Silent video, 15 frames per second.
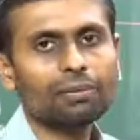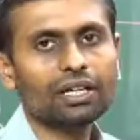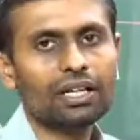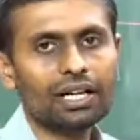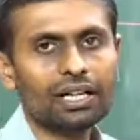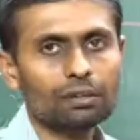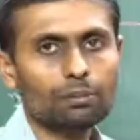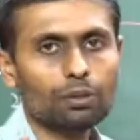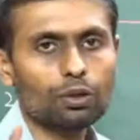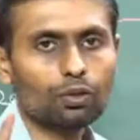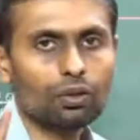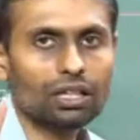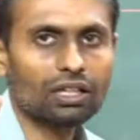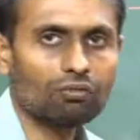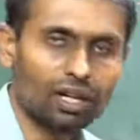can be
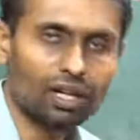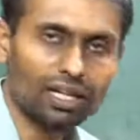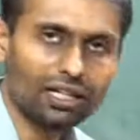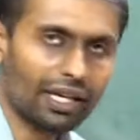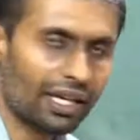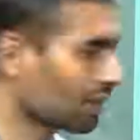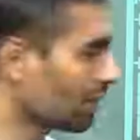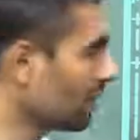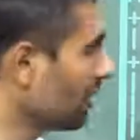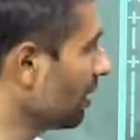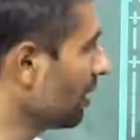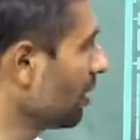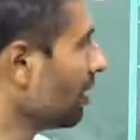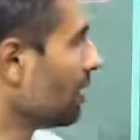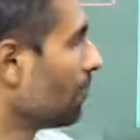directed by only one
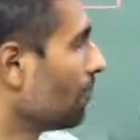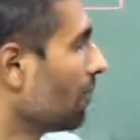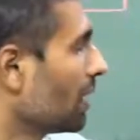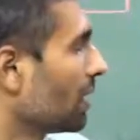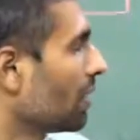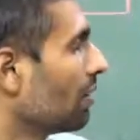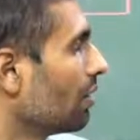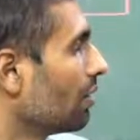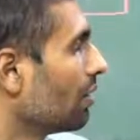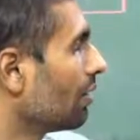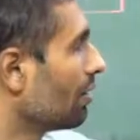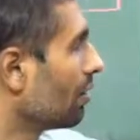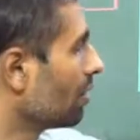director, but